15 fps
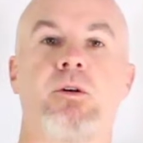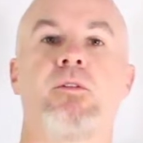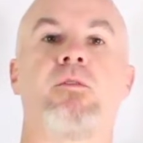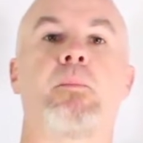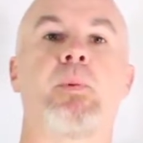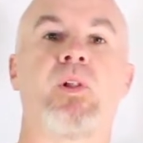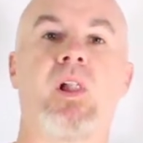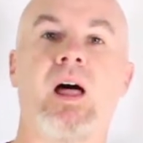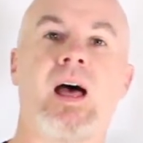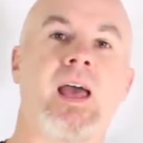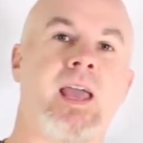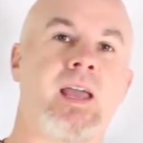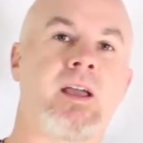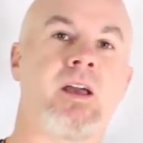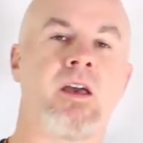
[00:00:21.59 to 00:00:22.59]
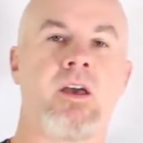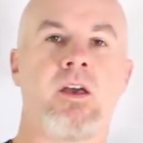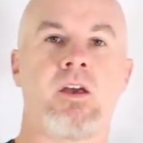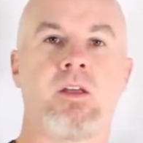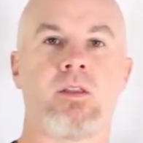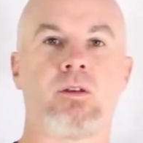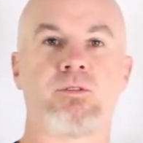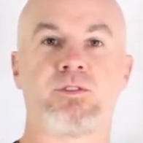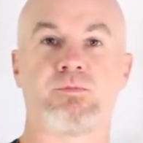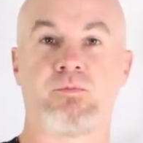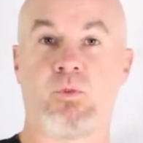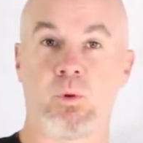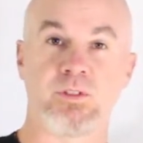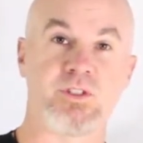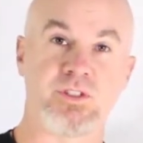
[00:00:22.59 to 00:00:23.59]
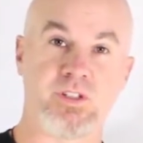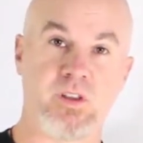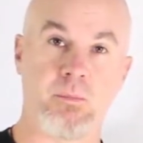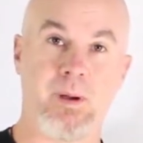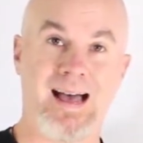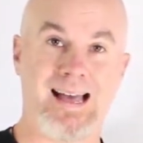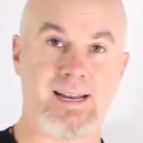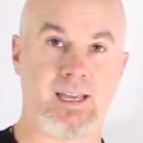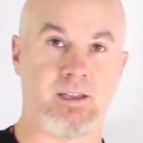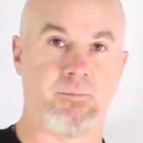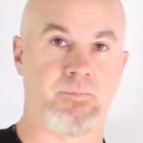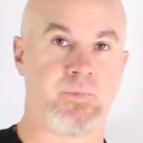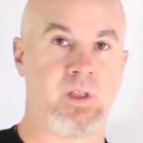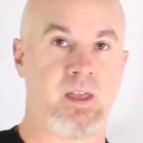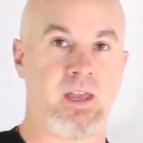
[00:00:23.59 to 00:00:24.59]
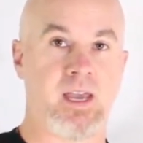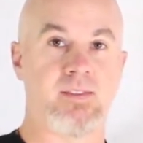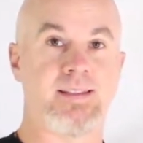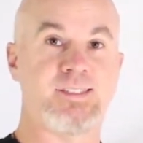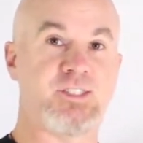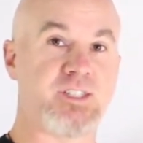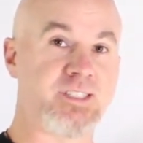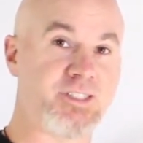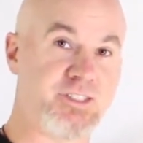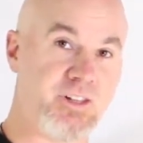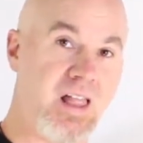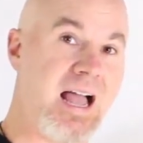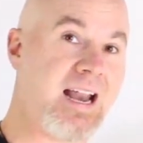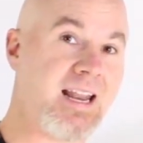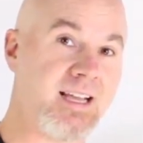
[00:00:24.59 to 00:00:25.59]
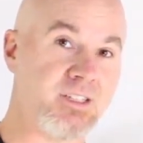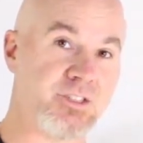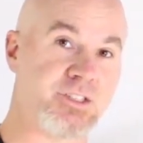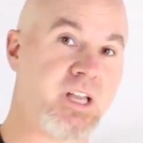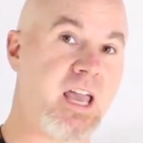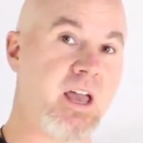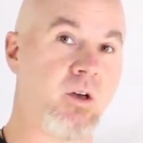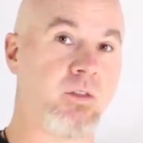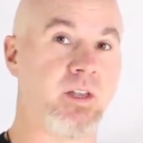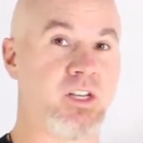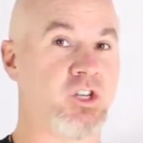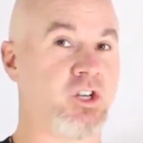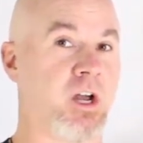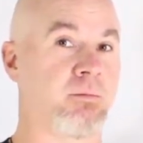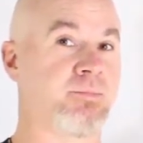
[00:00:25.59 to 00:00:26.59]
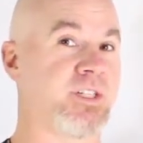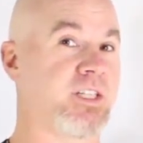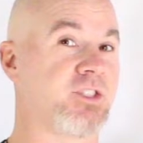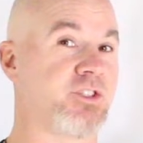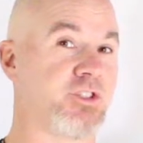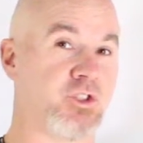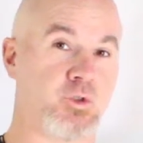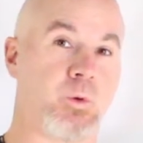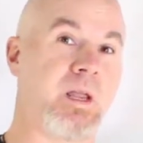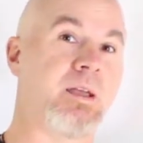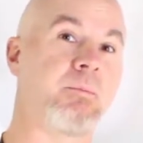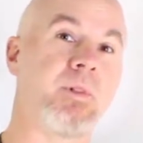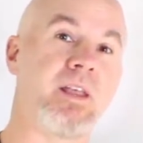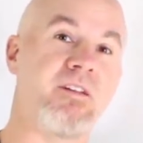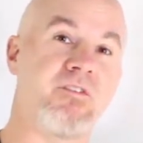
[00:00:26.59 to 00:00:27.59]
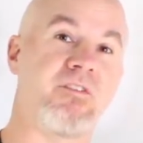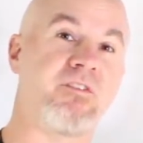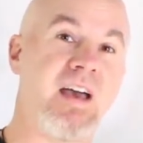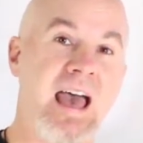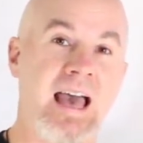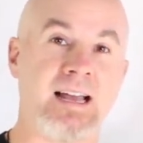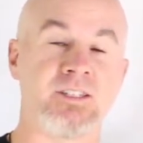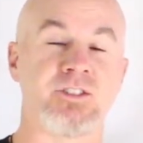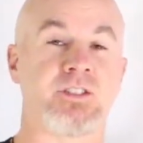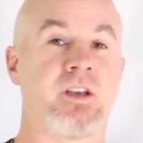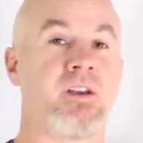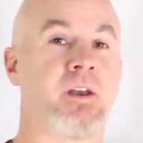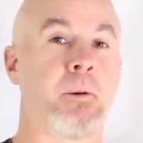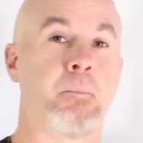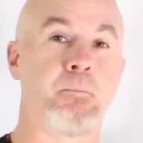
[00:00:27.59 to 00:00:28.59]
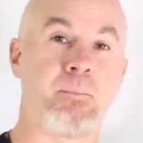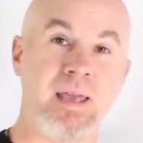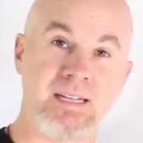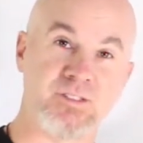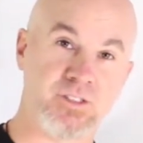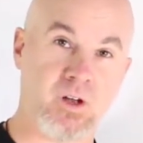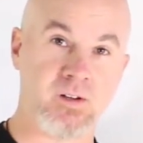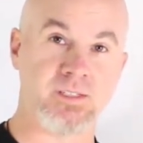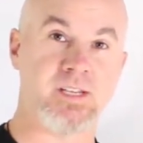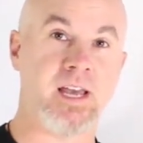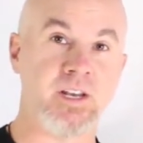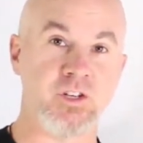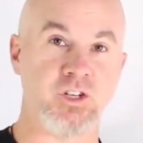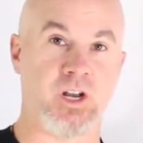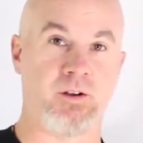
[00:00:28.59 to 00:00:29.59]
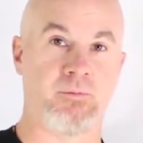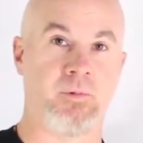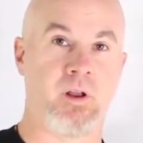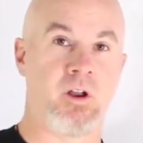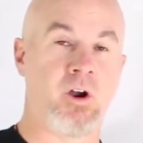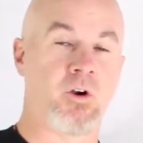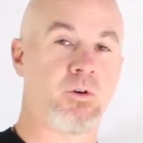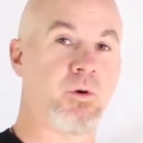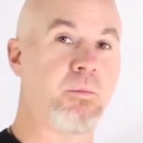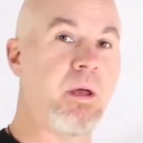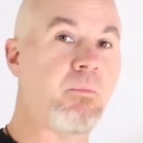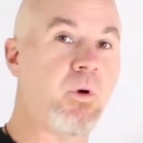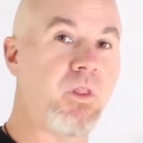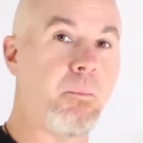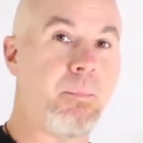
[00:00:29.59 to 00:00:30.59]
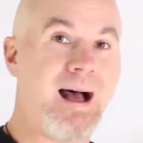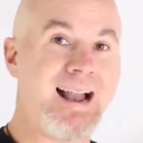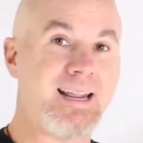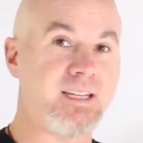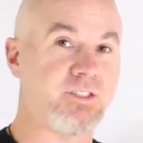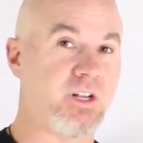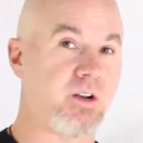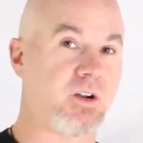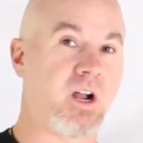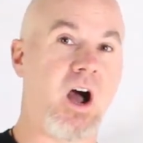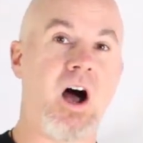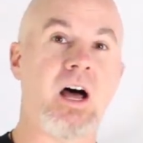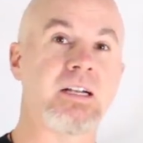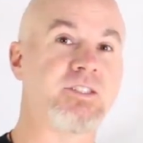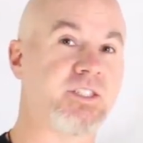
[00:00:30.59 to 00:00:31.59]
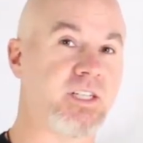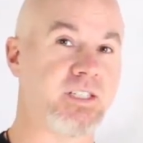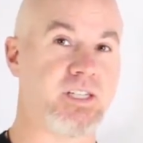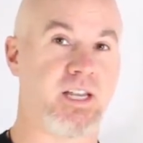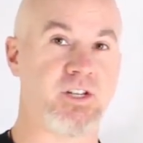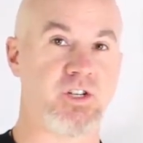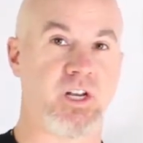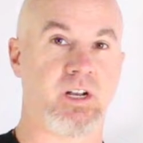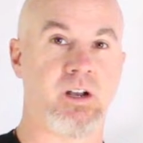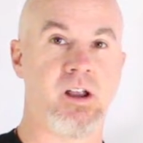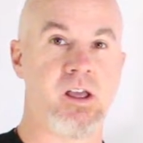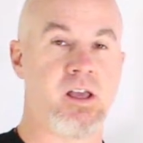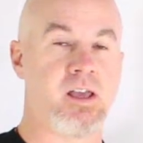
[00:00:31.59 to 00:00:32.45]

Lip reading: of applying those forces to the body. And this is a sliding scale that jumps extremely fast based on tension. Remember, the body is under constant tension.